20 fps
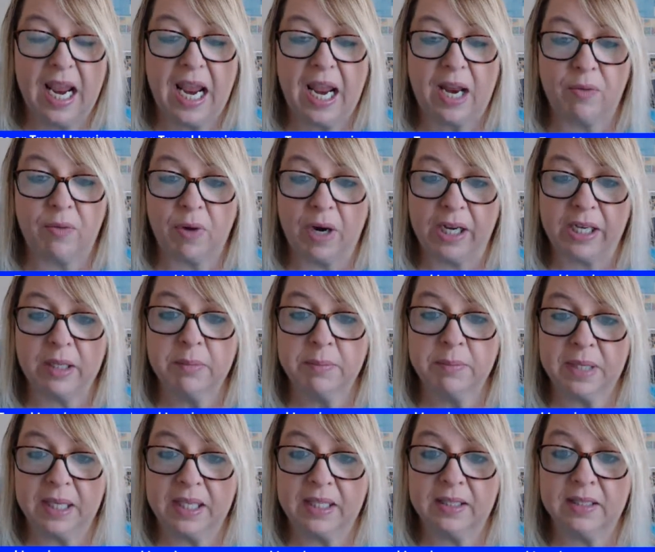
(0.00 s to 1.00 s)
and
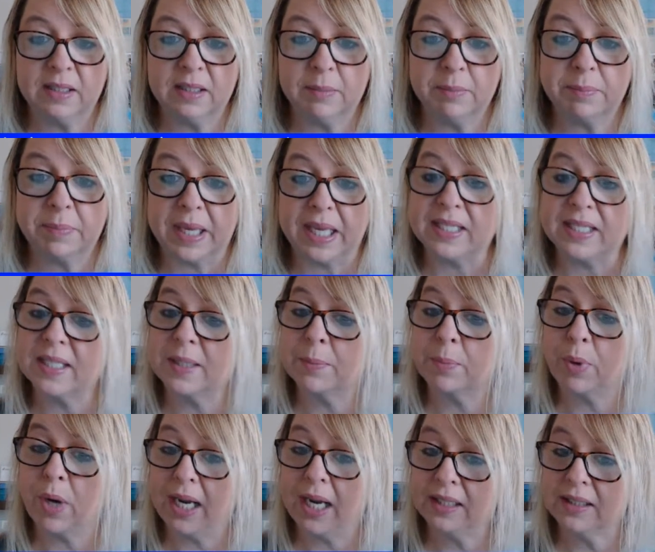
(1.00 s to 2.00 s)
recommend best
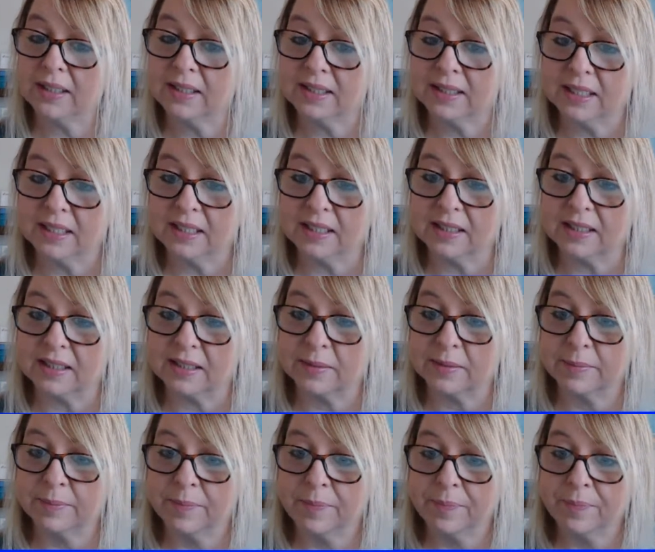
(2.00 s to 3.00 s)
practices.
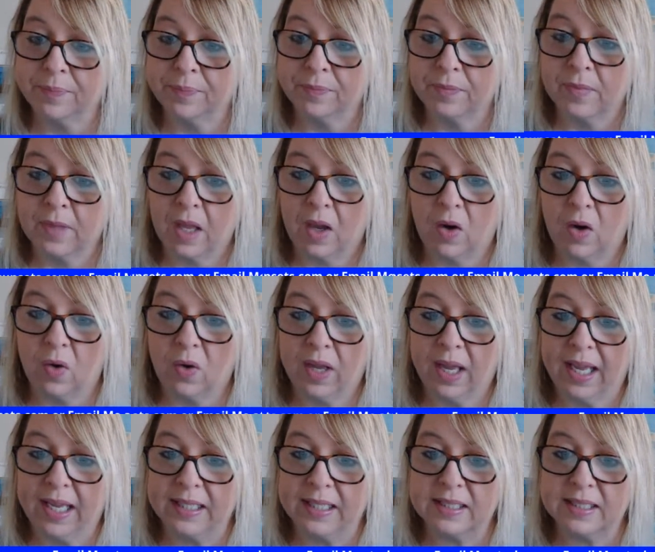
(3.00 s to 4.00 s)

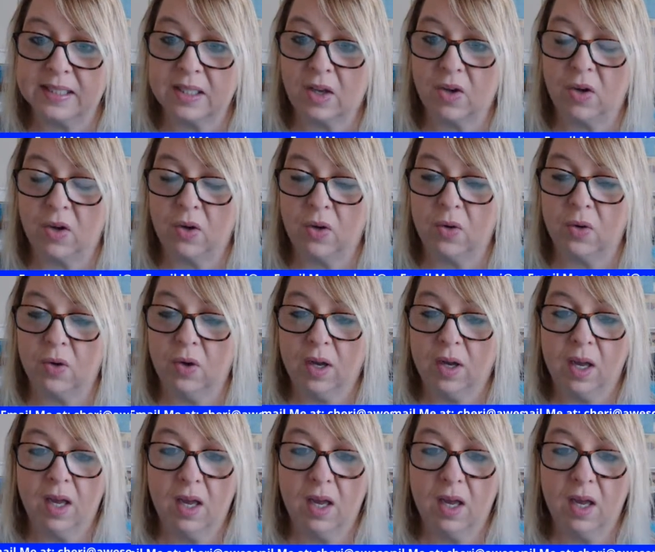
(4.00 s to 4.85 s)
Okay, so